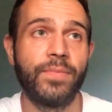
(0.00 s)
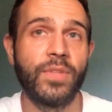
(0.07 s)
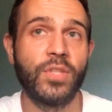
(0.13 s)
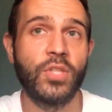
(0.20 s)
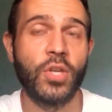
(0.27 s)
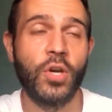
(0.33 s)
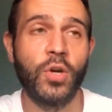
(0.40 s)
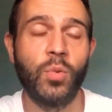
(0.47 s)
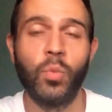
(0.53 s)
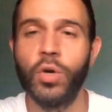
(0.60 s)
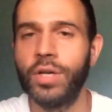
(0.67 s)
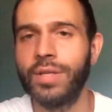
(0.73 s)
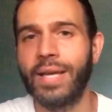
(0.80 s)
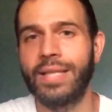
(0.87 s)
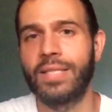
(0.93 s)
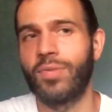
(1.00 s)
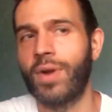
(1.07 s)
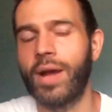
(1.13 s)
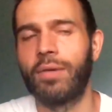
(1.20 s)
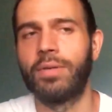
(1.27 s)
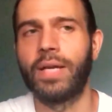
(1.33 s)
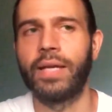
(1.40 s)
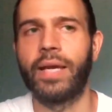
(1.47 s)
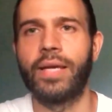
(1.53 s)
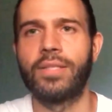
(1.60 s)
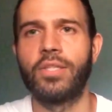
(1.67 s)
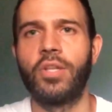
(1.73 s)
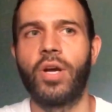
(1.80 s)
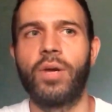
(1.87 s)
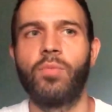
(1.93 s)
So word gets around, I
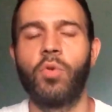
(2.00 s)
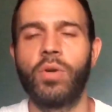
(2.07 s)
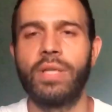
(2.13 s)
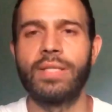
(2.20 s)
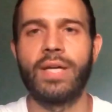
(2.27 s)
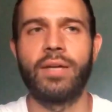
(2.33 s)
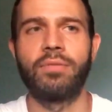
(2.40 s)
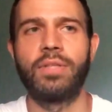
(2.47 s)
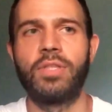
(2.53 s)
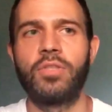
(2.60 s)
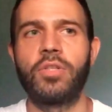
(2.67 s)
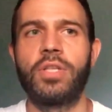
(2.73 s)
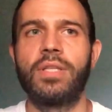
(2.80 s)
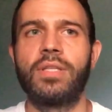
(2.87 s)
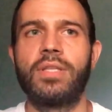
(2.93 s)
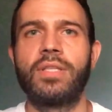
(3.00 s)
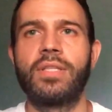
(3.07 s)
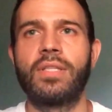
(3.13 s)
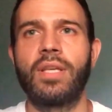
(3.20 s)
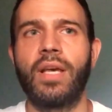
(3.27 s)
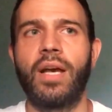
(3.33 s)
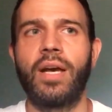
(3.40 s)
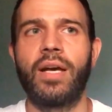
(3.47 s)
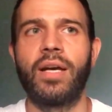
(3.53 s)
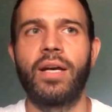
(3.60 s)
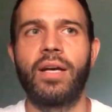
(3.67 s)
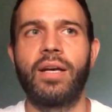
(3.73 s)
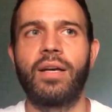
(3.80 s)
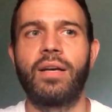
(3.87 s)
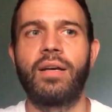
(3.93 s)
guess. I'm walking down these streets,
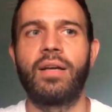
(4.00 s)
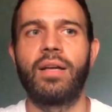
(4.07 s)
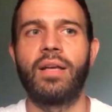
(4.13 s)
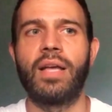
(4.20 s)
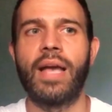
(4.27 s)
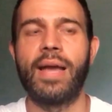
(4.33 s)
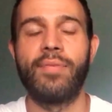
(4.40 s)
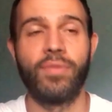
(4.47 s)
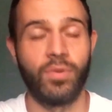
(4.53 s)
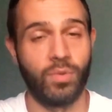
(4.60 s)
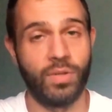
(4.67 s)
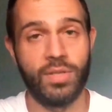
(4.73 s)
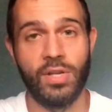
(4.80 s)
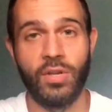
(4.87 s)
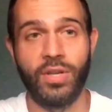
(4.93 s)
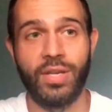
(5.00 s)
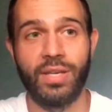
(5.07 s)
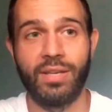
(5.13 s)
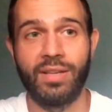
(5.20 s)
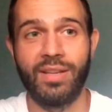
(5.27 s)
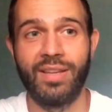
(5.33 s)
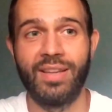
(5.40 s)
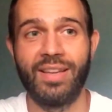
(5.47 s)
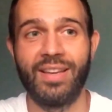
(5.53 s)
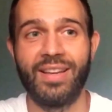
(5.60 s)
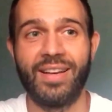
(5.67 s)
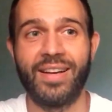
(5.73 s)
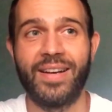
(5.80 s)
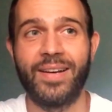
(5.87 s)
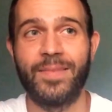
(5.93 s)
everyone is looking.
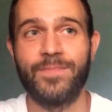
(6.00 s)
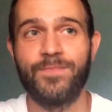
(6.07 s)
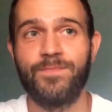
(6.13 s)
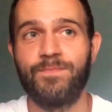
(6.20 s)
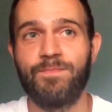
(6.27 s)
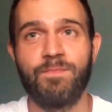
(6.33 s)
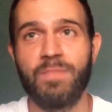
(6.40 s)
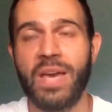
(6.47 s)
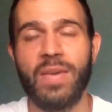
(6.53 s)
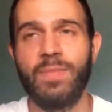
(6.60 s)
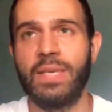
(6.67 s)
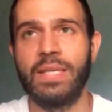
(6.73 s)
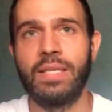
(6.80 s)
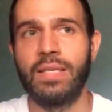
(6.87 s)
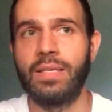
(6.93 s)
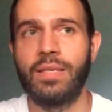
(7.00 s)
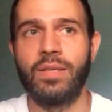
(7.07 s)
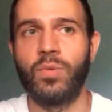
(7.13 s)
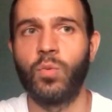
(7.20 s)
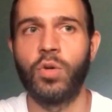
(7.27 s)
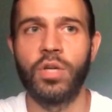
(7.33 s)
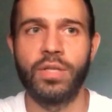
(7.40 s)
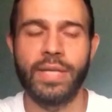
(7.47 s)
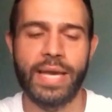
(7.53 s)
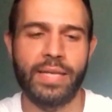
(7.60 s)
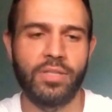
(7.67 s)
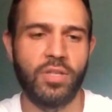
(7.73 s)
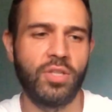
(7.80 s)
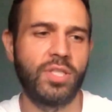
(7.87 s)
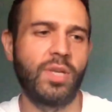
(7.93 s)
Maybe word
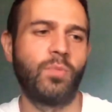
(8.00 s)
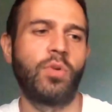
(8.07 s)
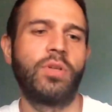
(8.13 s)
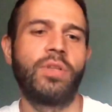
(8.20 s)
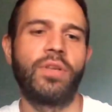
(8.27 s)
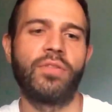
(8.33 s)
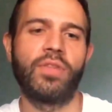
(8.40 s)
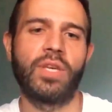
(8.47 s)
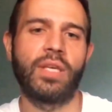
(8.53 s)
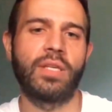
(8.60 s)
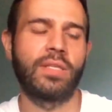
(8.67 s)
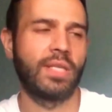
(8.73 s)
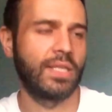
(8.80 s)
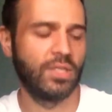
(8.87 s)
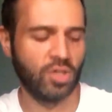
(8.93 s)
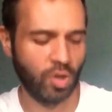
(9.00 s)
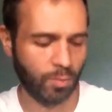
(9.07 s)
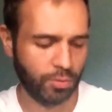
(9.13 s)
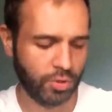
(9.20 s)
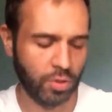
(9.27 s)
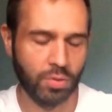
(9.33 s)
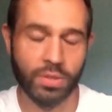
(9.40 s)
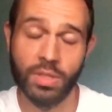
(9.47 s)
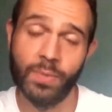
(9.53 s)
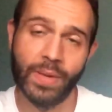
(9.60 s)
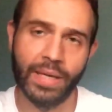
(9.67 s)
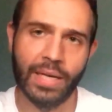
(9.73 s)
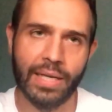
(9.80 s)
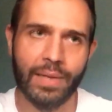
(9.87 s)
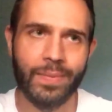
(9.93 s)
gets to someone that thinks this is an opportunity to
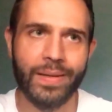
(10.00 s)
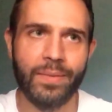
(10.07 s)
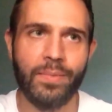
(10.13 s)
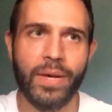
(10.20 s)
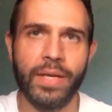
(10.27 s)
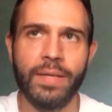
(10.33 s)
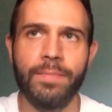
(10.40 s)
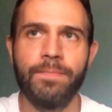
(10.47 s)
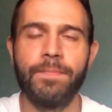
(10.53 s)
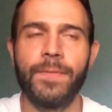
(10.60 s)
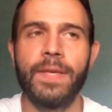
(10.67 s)
make a little bit of money.